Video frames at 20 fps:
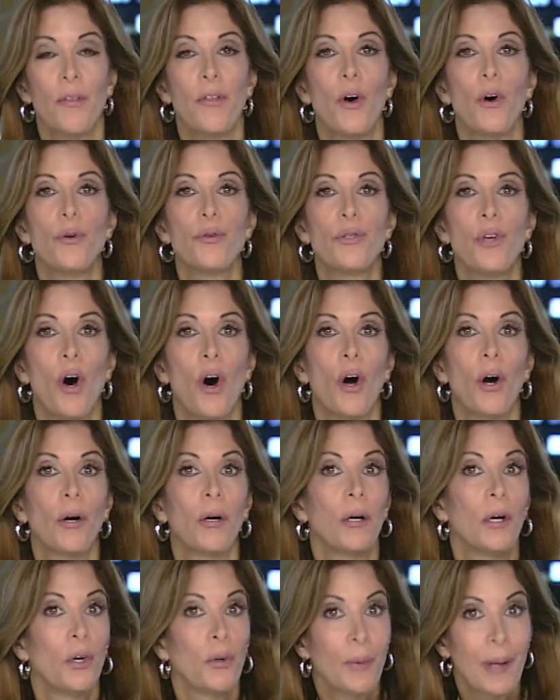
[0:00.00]
Those
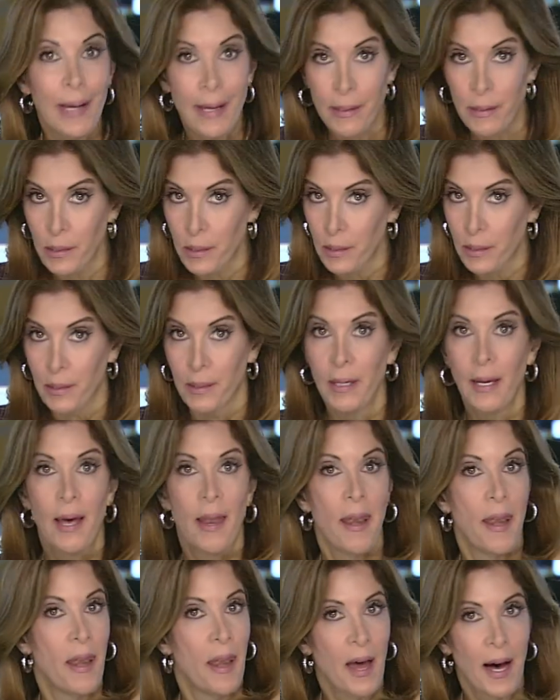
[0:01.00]
are arrests
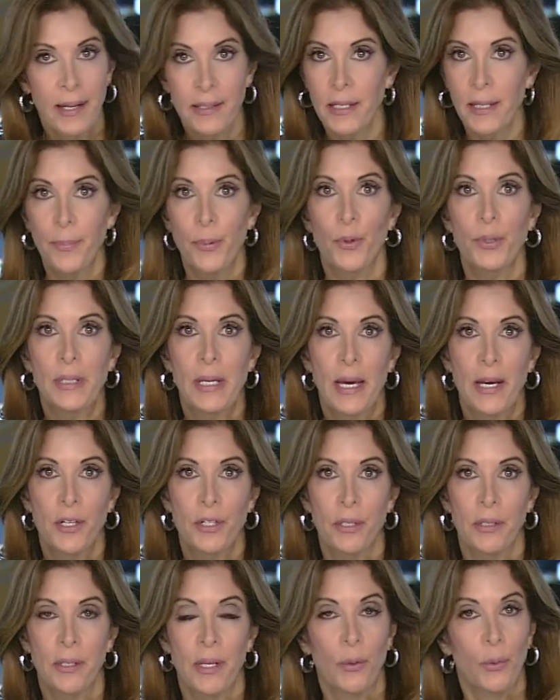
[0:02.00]
not
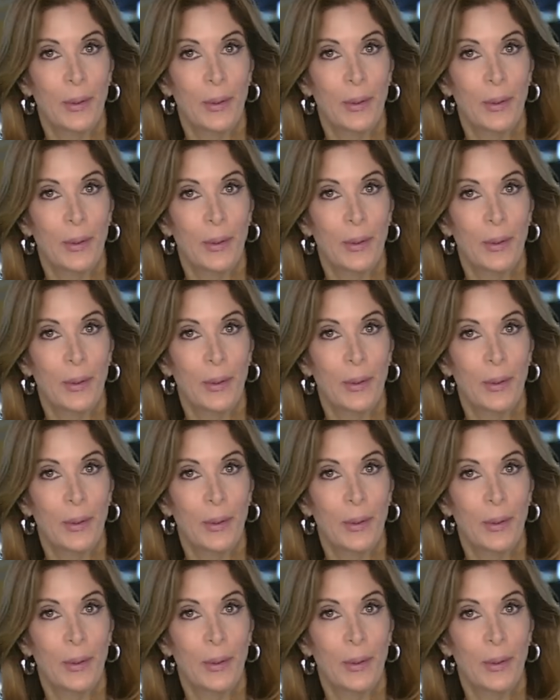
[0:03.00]
deportations.